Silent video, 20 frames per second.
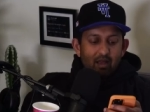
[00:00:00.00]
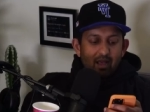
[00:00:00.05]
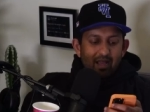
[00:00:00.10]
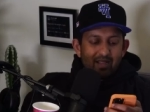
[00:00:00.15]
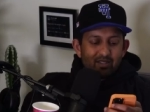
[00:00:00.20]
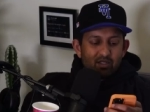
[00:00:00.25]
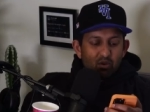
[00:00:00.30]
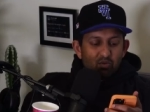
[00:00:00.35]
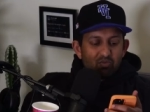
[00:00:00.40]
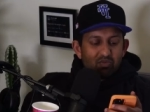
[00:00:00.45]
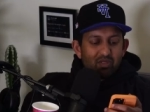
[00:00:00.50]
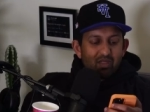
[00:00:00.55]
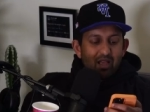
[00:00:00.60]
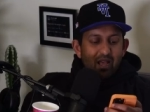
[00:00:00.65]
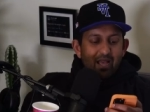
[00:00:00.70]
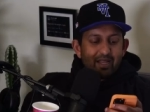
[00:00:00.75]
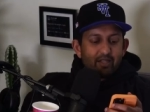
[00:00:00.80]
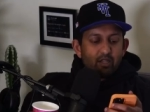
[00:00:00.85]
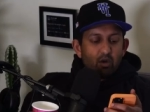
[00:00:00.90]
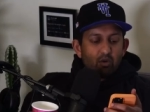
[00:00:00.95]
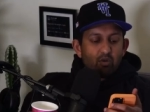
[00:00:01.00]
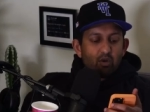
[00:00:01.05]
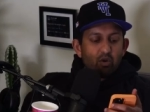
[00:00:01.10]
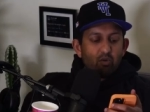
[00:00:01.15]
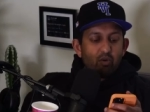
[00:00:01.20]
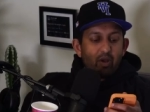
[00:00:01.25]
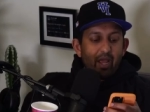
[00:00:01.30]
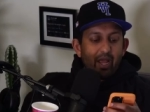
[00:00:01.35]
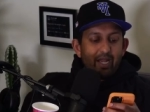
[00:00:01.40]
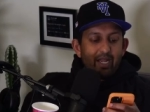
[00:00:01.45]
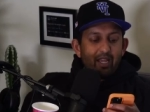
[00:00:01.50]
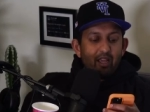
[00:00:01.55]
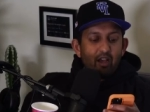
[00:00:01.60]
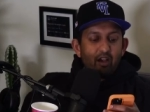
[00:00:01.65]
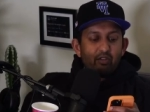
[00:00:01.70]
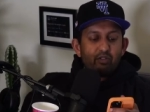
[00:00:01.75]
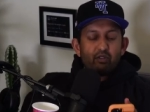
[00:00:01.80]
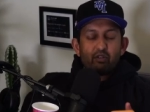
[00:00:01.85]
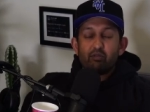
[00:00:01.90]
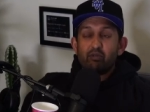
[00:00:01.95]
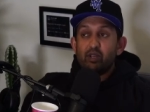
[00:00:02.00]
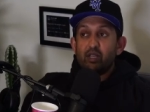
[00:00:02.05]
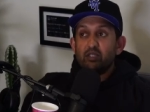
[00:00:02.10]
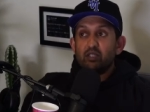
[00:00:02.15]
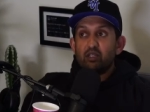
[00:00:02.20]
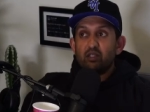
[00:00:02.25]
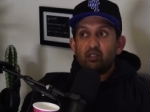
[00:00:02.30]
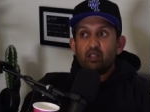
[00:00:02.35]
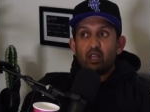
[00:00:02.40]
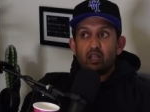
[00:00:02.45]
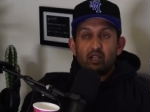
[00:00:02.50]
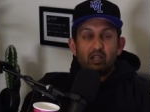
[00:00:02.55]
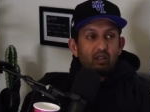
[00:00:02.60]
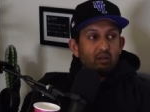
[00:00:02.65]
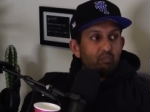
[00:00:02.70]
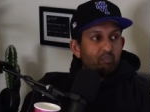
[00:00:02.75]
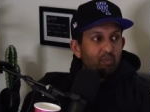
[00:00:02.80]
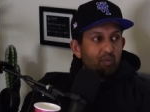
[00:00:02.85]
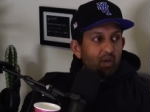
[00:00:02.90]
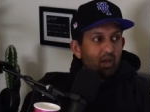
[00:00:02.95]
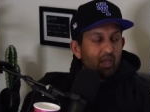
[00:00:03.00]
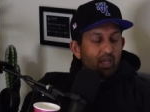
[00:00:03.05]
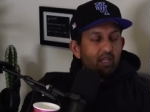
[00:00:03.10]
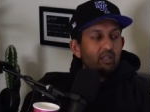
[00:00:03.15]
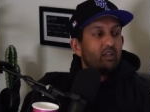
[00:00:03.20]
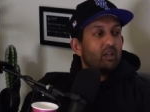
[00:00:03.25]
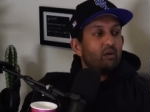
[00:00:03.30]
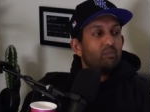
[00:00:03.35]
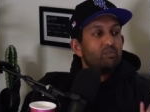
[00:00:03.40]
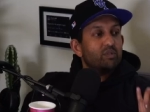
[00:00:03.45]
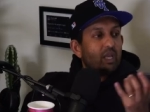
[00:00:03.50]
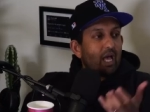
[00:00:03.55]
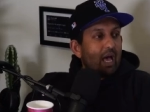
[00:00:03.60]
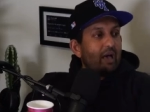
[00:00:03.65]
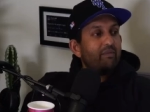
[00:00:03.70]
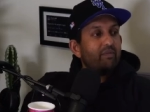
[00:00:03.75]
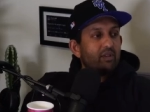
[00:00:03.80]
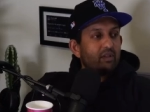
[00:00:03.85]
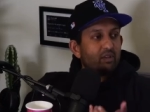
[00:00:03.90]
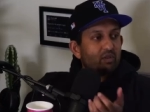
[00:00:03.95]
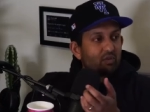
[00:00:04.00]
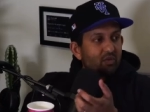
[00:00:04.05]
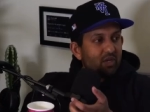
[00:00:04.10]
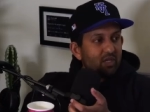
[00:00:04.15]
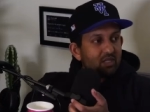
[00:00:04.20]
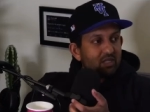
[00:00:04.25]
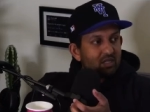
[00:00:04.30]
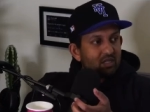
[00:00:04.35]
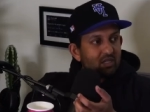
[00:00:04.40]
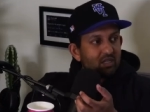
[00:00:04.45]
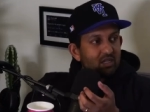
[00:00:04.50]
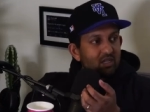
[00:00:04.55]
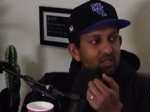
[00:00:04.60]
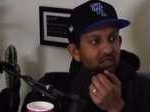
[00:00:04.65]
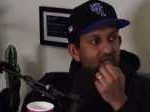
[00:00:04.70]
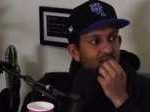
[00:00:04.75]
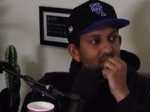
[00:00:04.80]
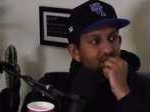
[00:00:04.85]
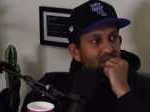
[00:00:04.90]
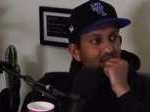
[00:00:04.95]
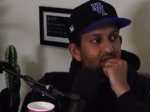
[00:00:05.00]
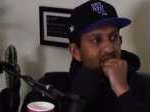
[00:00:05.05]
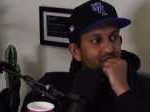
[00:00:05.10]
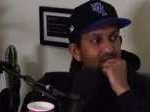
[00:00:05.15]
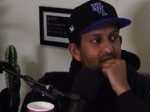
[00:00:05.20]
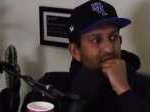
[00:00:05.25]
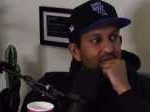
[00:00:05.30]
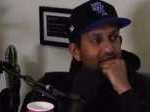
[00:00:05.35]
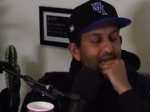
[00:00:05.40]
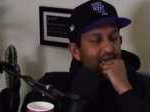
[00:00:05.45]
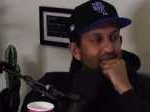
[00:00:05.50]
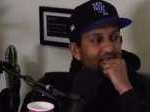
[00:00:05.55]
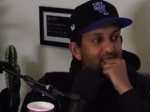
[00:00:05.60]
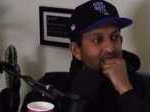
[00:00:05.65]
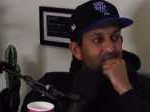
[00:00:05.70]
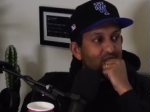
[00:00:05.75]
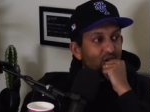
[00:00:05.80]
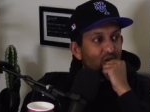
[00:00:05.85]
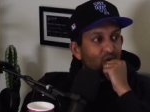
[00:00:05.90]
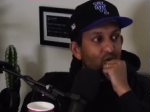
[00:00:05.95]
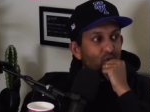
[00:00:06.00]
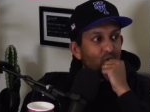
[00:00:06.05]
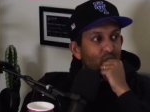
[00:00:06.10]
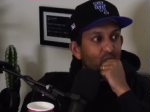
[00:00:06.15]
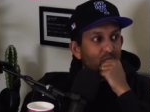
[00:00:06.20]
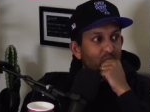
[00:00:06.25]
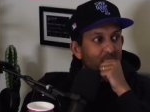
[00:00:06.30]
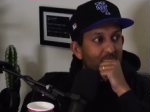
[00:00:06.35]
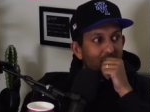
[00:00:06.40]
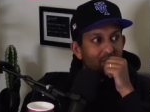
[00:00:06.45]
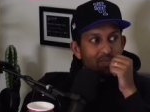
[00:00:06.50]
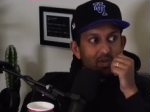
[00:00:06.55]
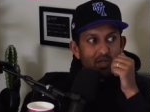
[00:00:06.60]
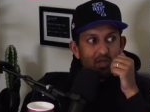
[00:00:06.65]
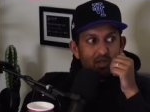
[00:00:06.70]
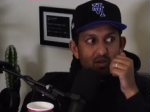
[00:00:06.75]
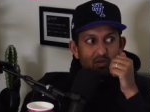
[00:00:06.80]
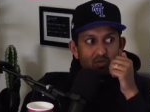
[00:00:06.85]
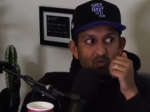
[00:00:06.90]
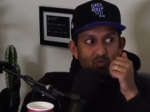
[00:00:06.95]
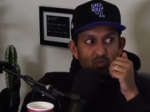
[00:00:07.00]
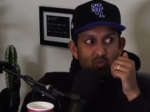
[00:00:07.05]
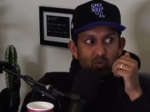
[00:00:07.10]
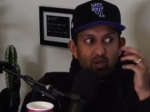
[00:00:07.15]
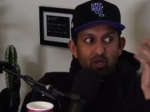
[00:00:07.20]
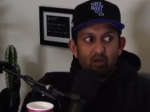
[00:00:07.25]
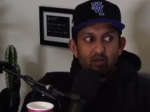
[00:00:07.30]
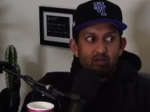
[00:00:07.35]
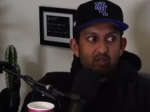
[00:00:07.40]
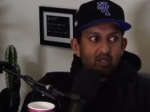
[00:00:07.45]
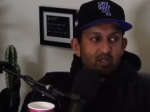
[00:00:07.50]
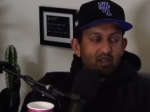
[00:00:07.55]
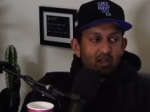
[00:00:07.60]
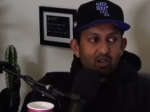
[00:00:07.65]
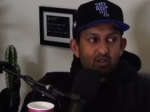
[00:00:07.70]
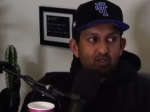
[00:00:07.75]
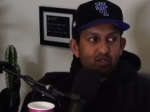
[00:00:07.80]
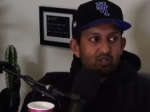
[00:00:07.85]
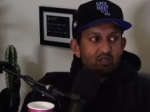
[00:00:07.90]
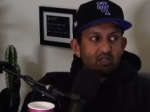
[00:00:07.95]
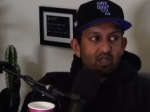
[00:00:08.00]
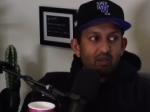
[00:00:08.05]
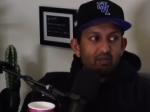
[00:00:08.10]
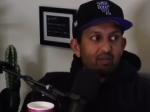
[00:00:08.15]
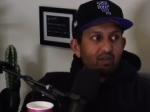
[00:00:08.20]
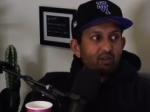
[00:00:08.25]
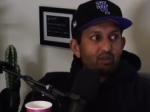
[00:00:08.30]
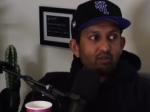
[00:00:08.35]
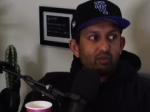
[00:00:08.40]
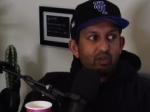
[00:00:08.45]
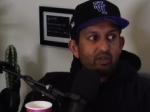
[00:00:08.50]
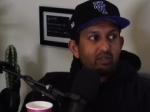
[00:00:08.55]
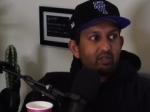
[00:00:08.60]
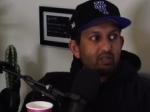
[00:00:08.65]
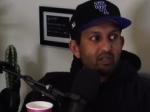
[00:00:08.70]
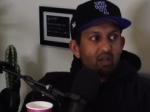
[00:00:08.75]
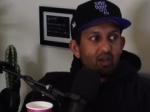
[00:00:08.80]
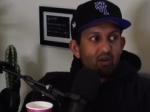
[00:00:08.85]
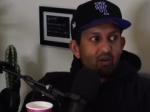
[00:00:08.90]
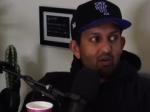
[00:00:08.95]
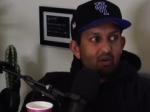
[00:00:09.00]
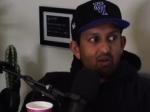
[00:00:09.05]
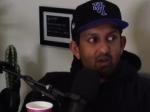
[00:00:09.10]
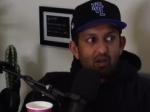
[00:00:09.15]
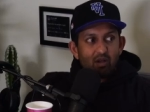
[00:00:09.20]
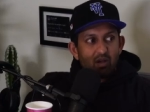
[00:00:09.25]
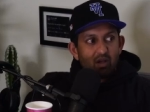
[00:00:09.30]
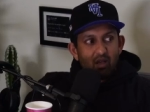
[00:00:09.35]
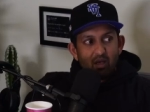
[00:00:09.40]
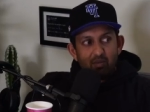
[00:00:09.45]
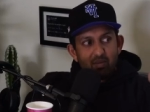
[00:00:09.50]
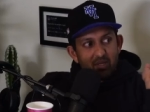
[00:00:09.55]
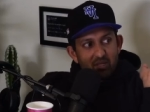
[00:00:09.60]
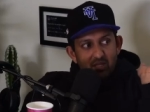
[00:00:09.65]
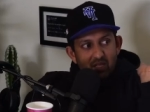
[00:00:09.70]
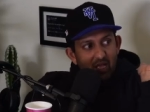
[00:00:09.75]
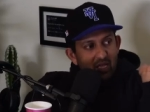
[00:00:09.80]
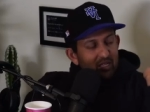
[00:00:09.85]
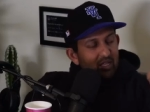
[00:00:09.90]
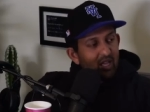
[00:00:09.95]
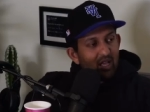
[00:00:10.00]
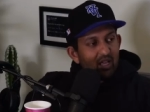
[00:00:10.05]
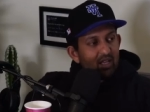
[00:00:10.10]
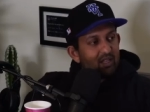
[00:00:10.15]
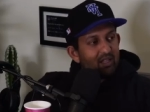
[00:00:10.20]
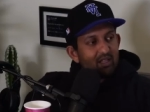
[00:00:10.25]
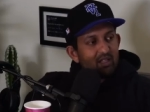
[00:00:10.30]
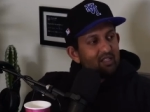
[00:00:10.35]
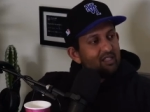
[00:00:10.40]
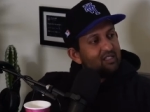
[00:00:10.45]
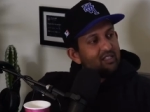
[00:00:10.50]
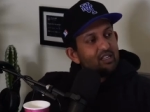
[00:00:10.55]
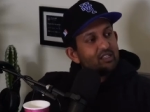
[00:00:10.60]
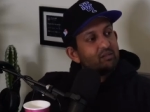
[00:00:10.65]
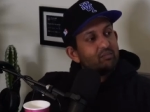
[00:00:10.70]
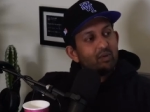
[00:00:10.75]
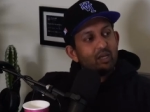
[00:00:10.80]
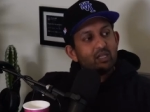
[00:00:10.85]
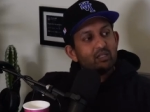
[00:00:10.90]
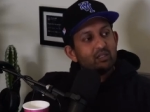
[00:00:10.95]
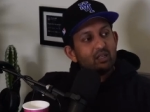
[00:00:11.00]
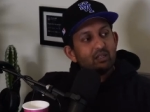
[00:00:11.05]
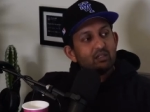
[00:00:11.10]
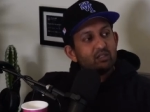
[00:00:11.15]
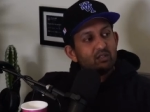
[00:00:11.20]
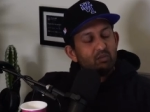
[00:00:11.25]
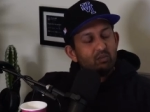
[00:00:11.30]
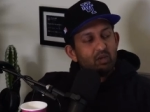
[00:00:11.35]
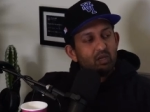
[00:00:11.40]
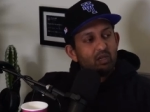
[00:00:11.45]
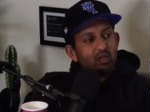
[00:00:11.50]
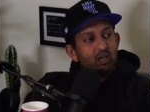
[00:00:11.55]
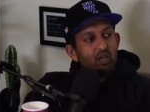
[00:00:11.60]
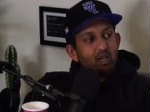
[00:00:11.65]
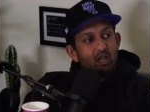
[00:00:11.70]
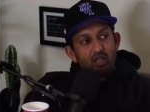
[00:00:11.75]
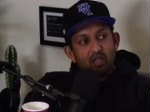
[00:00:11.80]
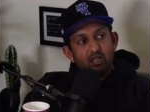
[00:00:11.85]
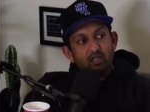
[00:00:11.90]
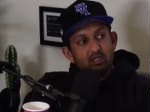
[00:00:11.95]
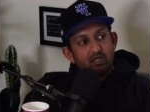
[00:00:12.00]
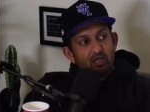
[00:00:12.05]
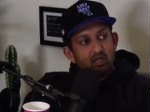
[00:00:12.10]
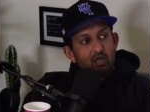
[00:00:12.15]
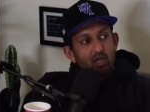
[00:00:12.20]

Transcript: I don't I don't know any other reason that p- incomes have increased. And so maybe weird deductions have increased. Yeah. I mean, I, I it doesn't make sense to me. It doesn't